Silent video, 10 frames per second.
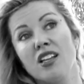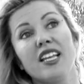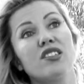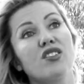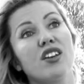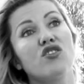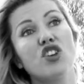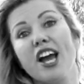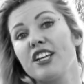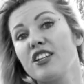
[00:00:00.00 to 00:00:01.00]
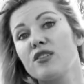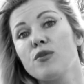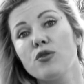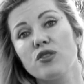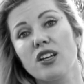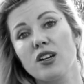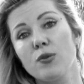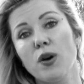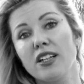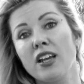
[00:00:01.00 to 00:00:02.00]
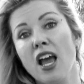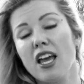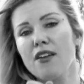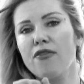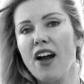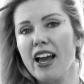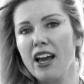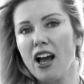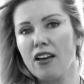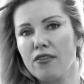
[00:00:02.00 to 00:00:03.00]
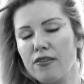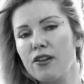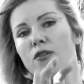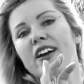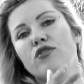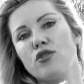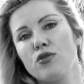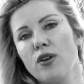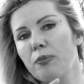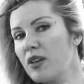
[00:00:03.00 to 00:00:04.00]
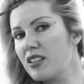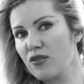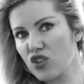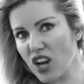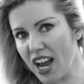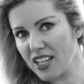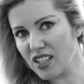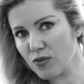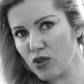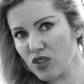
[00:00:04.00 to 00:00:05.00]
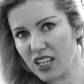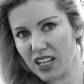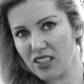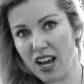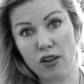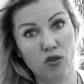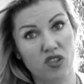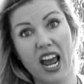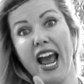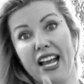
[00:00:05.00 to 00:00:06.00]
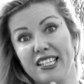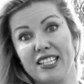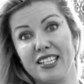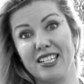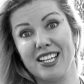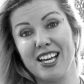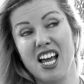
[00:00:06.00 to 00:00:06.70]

let's say, Chinese music, but if I throw at you a piece of Chinese music and tell you dance,